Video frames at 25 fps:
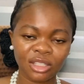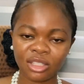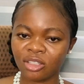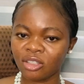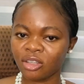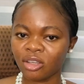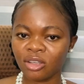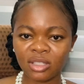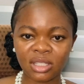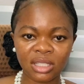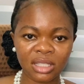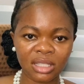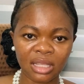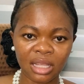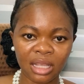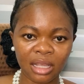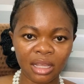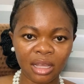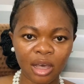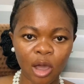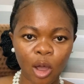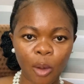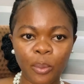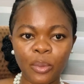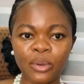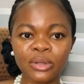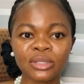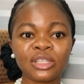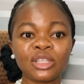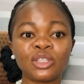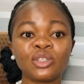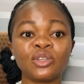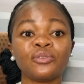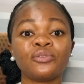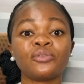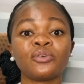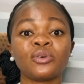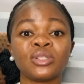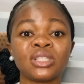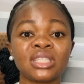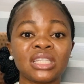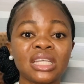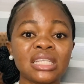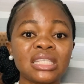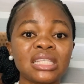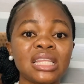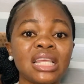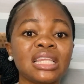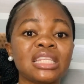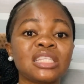just the opposite of contested.